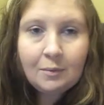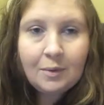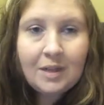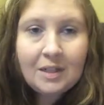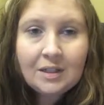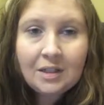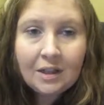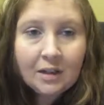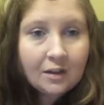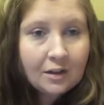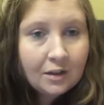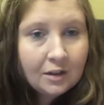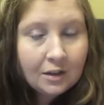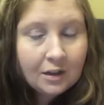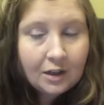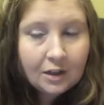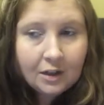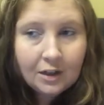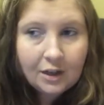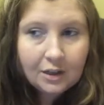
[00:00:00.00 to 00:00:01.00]
but
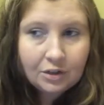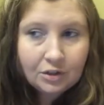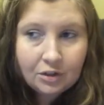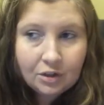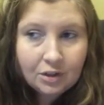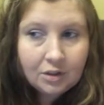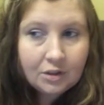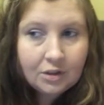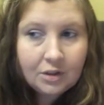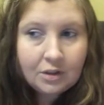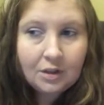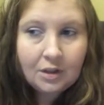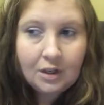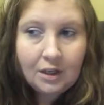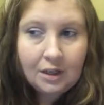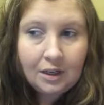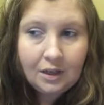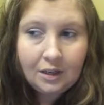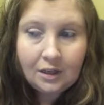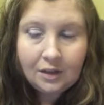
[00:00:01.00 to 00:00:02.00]
dinner is just
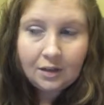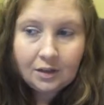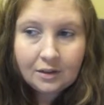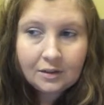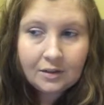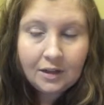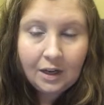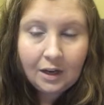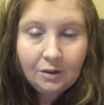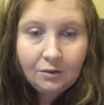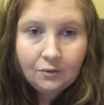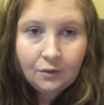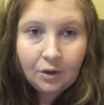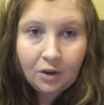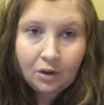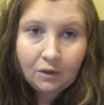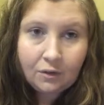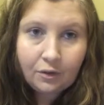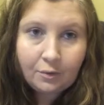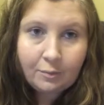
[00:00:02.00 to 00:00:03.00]
a
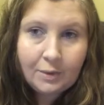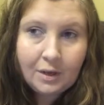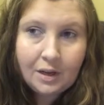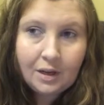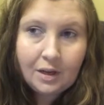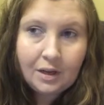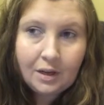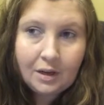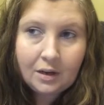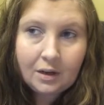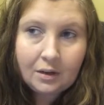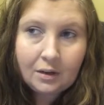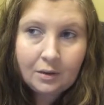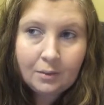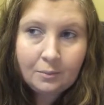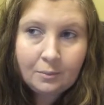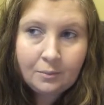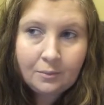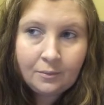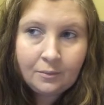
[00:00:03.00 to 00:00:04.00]
downfall for me.
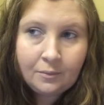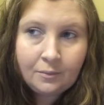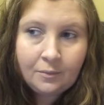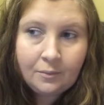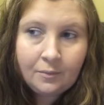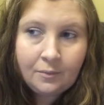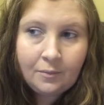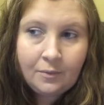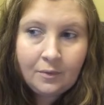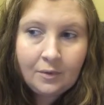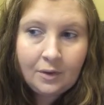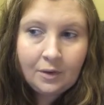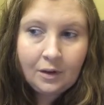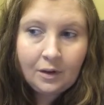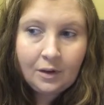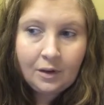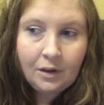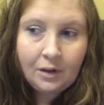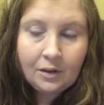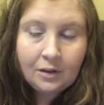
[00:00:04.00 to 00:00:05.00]
Um,
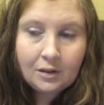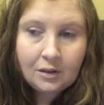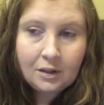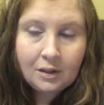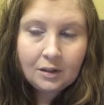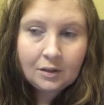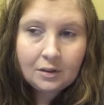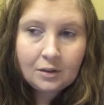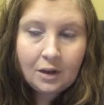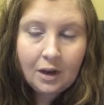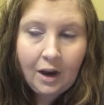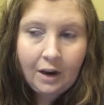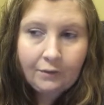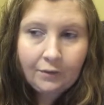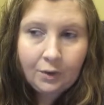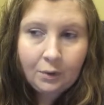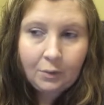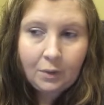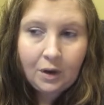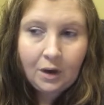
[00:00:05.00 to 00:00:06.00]
because
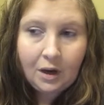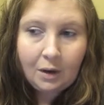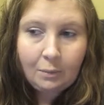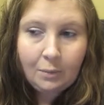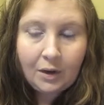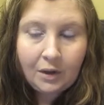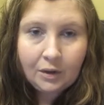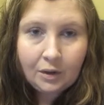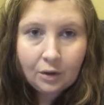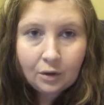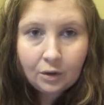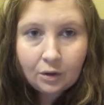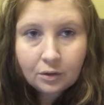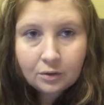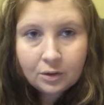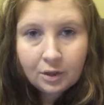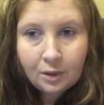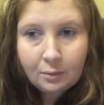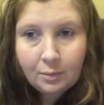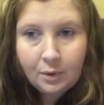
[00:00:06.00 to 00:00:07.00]
after work, I pick the girls